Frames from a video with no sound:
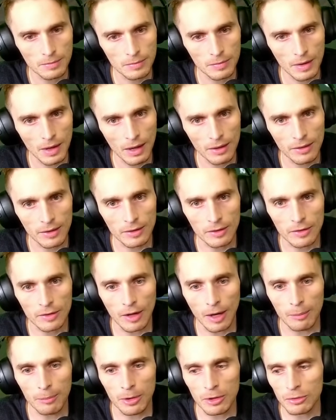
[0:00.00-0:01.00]
I think the
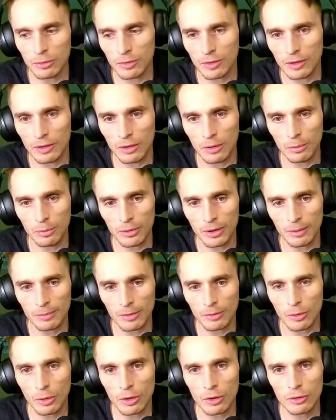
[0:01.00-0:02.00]
stopwatch was a little
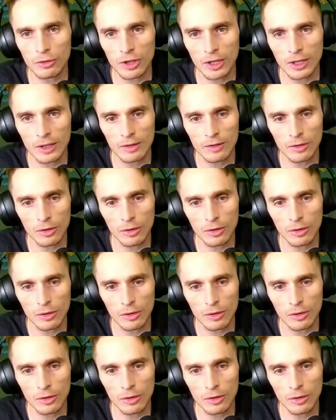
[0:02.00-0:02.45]
preemptive. Go to your chickens.